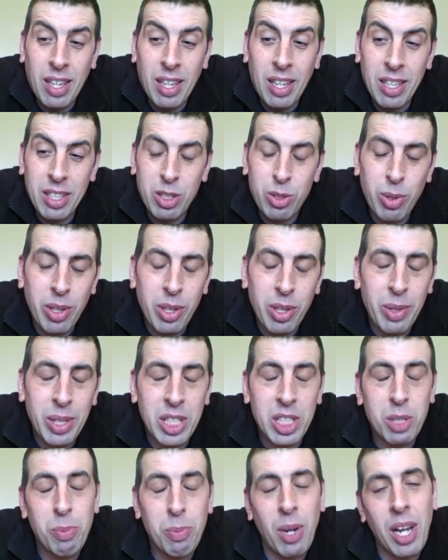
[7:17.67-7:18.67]
trying to
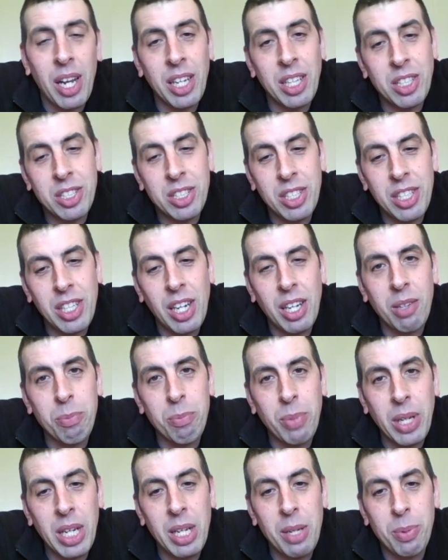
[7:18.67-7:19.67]
explain to young
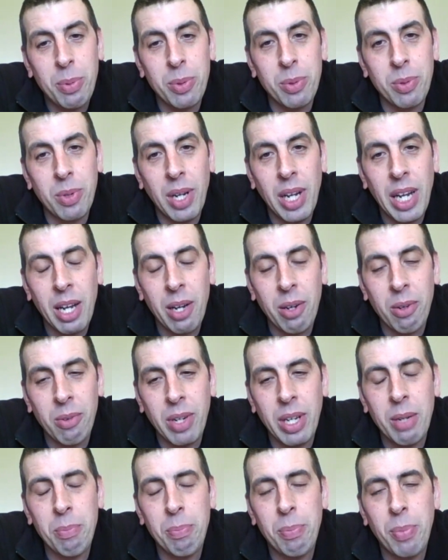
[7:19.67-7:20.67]
people how
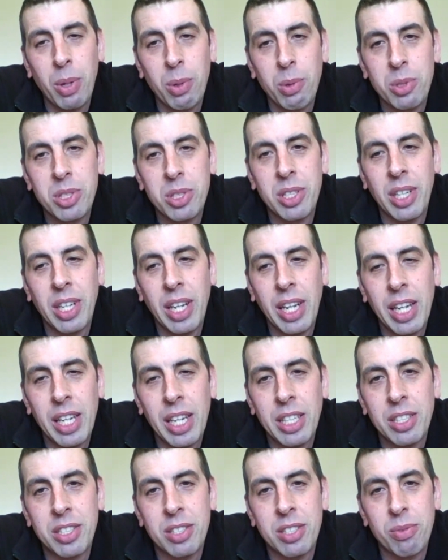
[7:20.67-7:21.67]
important it
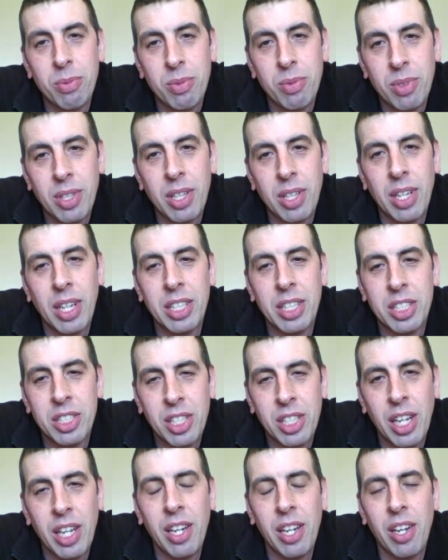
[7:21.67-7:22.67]
is that they
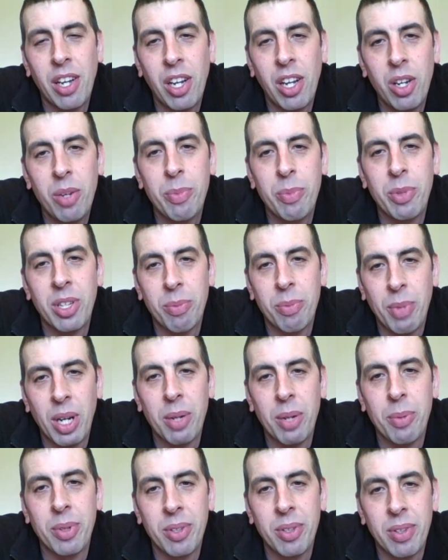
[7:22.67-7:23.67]
stay at home at the
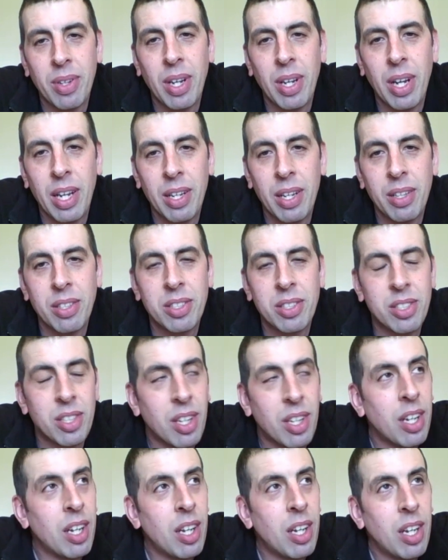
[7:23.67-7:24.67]
moment, and
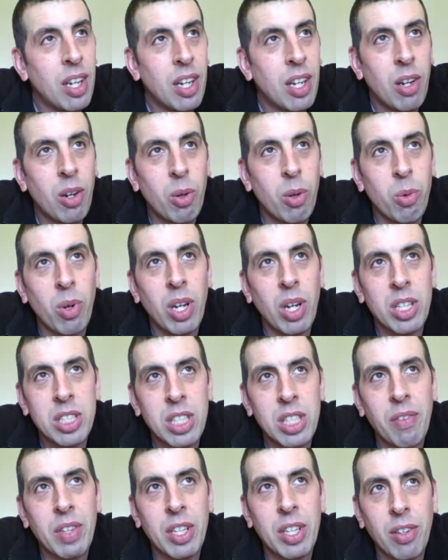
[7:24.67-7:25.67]
all us
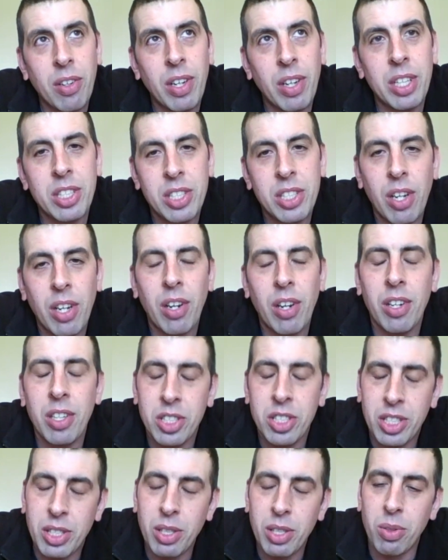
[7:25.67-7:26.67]
other guys that are
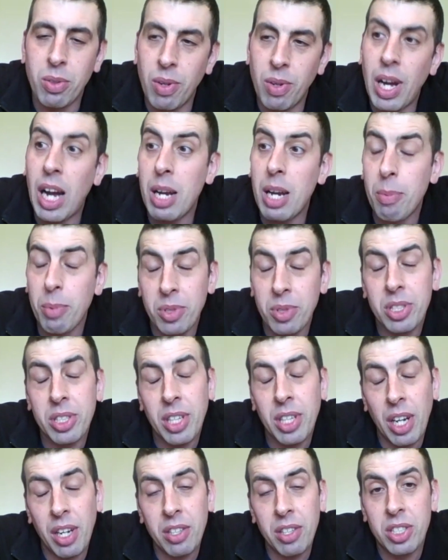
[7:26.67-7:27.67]
still able to
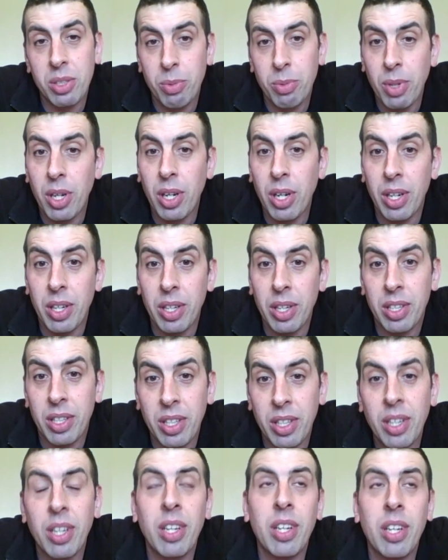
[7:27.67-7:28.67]
go to work,
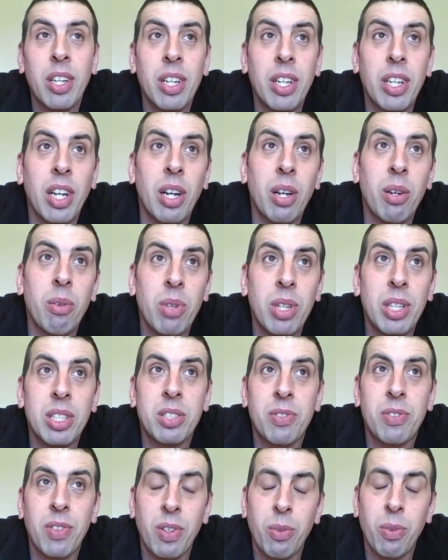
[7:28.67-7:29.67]
it's
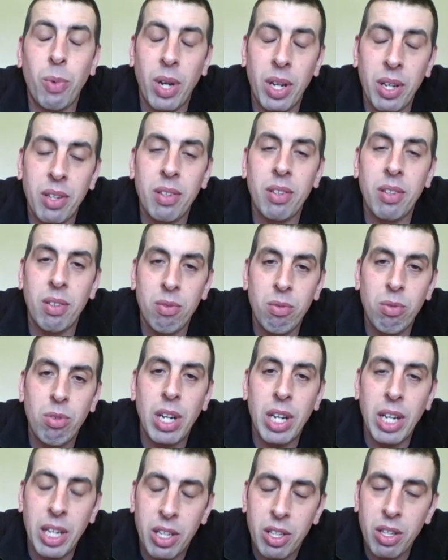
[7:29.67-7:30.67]
for one
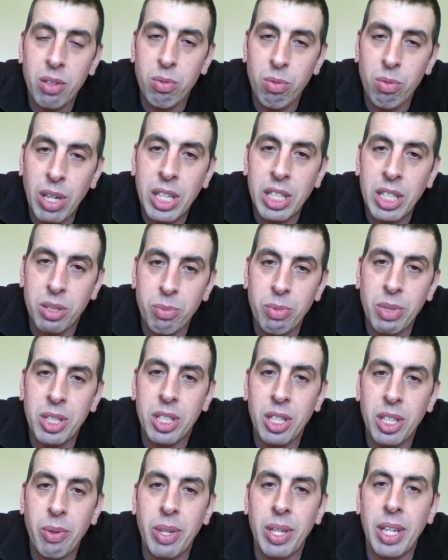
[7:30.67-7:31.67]
really good reason we're
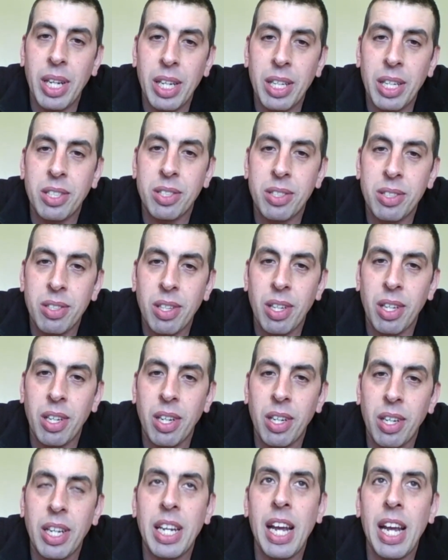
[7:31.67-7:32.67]
doing this. And
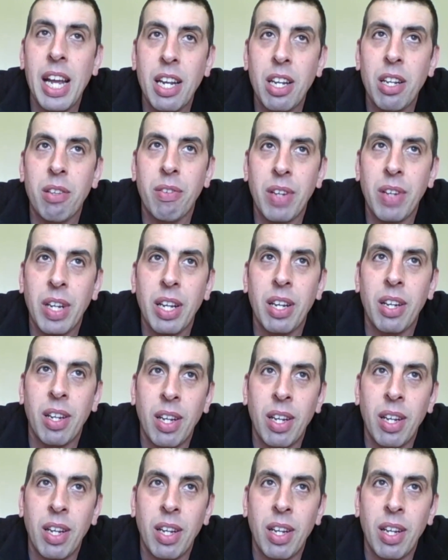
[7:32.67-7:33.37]
at the end of it,